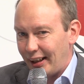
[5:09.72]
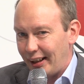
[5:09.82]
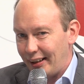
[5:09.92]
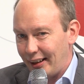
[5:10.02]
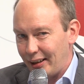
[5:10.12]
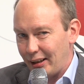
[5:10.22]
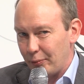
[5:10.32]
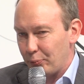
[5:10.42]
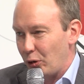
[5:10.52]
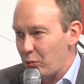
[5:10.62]

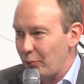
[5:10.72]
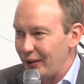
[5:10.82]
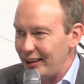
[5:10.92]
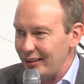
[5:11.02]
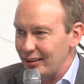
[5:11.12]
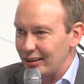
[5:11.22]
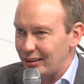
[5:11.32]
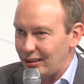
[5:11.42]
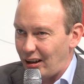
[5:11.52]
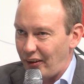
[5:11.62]
And probably,
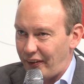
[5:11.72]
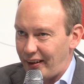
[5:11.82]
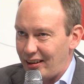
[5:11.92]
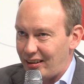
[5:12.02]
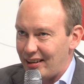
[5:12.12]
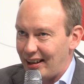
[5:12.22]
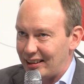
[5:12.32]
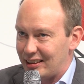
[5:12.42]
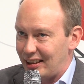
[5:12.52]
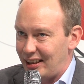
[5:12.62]
I think
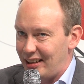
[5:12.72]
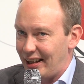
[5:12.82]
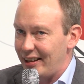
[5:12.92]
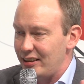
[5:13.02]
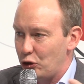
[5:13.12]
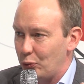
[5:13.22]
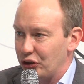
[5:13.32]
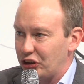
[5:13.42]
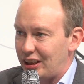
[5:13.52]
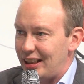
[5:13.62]
that in the end you will
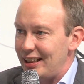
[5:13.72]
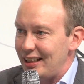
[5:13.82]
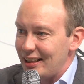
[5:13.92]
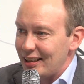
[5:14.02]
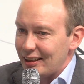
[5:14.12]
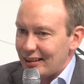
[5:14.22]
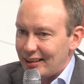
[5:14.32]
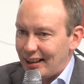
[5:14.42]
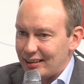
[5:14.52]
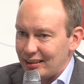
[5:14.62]
see
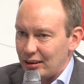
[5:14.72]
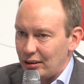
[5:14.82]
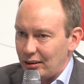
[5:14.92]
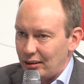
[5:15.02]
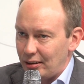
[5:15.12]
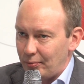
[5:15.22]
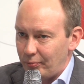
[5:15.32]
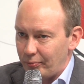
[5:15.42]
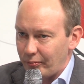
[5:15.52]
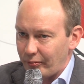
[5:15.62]
that
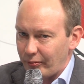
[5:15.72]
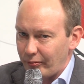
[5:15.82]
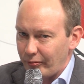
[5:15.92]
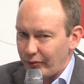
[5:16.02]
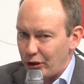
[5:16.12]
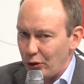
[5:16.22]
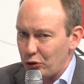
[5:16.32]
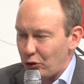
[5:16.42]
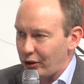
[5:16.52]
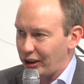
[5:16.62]

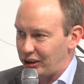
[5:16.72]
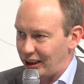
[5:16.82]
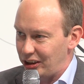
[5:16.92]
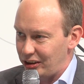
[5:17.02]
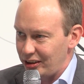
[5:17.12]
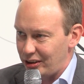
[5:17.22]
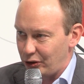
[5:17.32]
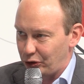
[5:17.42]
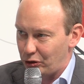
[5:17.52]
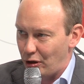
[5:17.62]
those organizations,
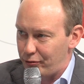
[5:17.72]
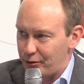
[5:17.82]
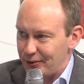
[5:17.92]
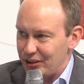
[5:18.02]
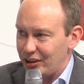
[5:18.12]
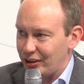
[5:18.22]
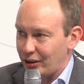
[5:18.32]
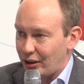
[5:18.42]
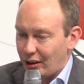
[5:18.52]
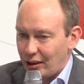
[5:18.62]
those governments,
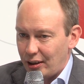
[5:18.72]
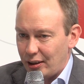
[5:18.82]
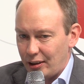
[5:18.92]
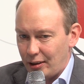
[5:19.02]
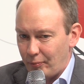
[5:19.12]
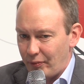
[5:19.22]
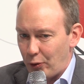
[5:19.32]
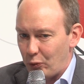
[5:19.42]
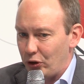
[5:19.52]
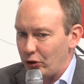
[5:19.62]

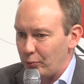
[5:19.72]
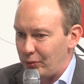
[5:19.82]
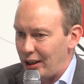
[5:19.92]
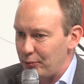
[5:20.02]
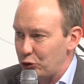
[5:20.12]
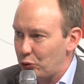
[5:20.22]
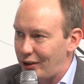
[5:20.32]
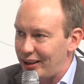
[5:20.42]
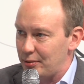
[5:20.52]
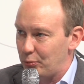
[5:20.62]
that will be able to
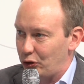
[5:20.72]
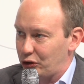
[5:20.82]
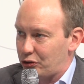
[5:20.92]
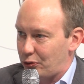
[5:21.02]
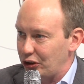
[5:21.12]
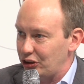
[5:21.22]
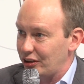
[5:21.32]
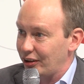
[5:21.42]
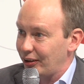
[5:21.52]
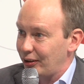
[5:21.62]
create the most trust